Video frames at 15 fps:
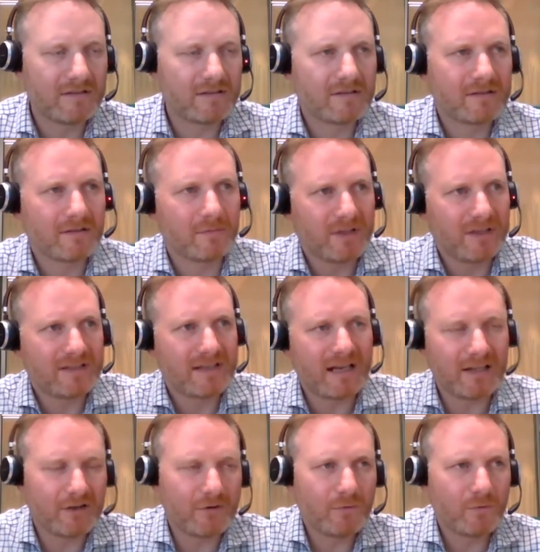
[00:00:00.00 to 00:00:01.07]
somebody
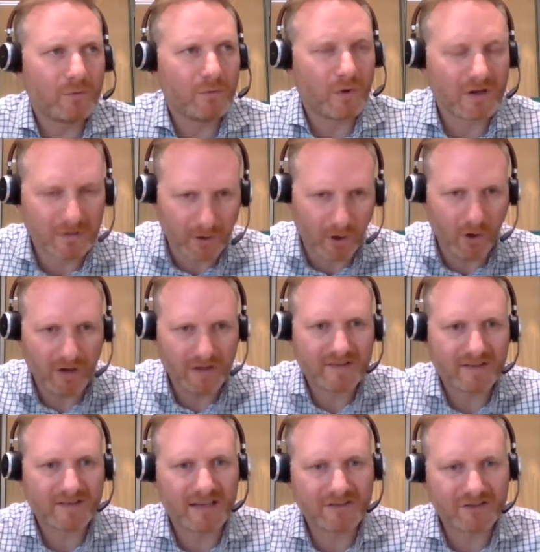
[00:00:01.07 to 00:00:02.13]
telling you where the ball is,
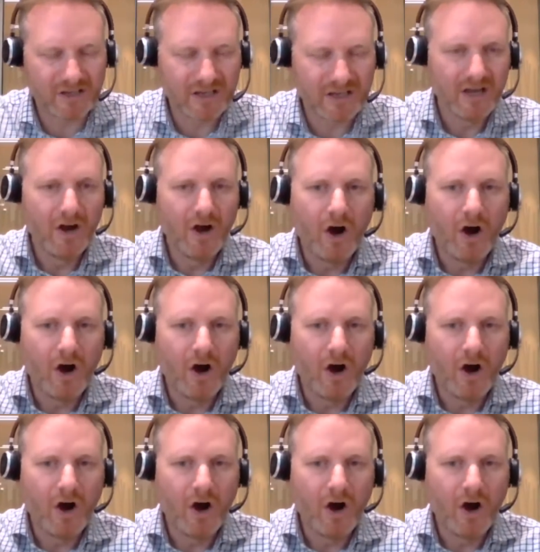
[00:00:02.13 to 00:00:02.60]
etc.